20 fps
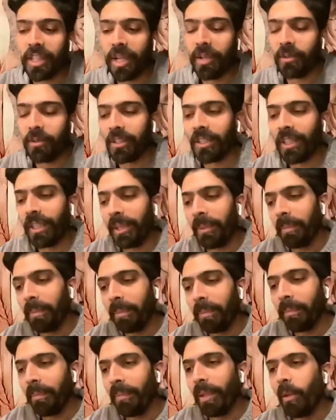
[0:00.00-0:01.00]
I was like
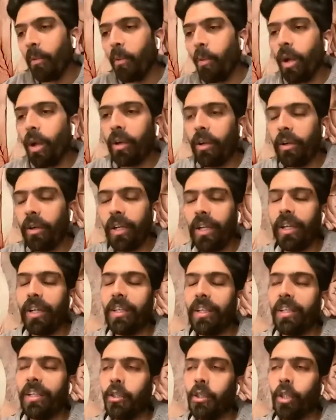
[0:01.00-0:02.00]

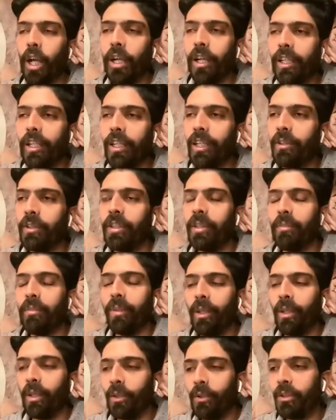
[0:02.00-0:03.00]
wondering, jotting down
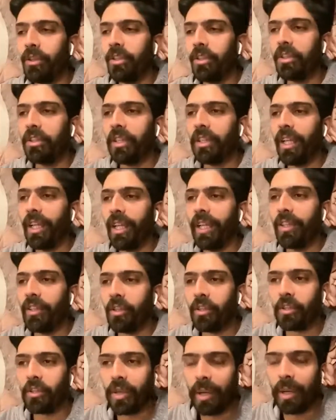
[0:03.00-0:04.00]
some notes and
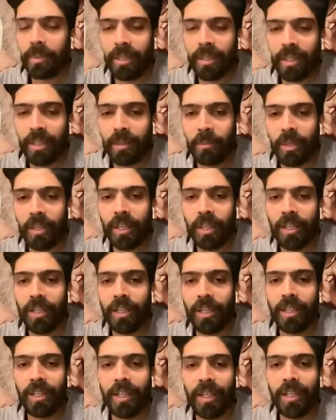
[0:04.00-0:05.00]
scrapping them again
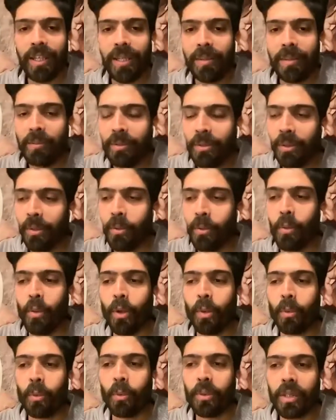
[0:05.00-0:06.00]
and again. So
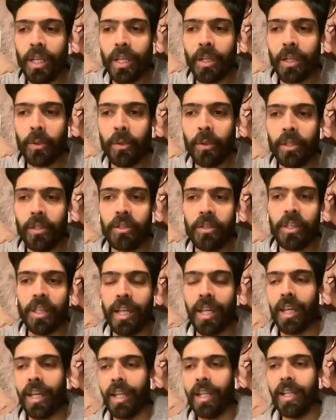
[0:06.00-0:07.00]
what was I going to
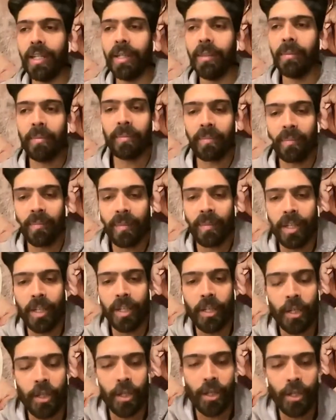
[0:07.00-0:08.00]
say? And
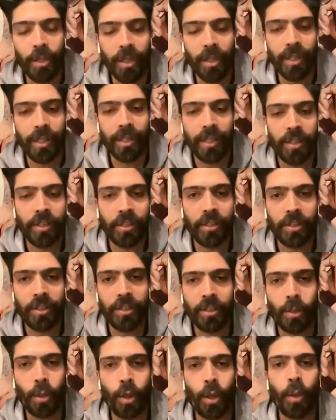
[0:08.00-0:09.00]
you know,
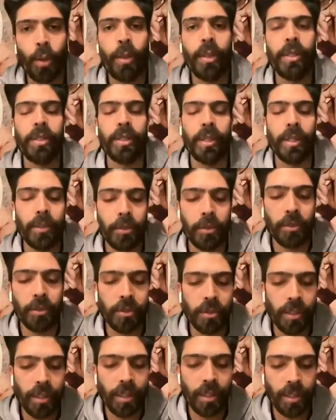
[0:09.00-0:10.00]
it's always
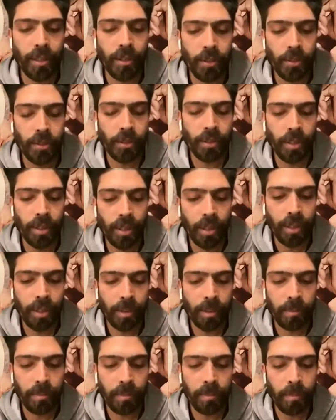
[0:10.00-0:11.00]
interesting
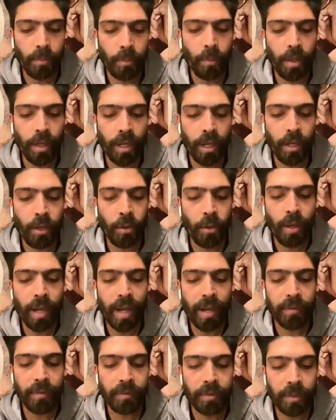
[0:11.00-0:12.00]
when I go
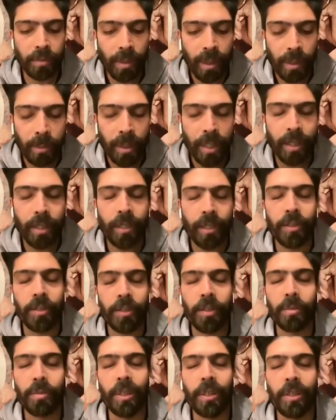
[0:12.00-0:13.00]
after my
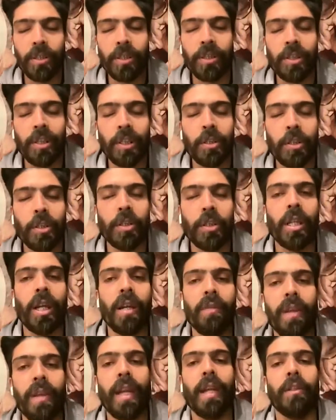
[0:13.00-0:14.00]
parents, because it's such a
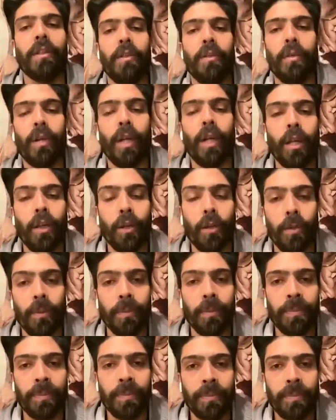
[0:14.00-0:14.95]
tough act to follow.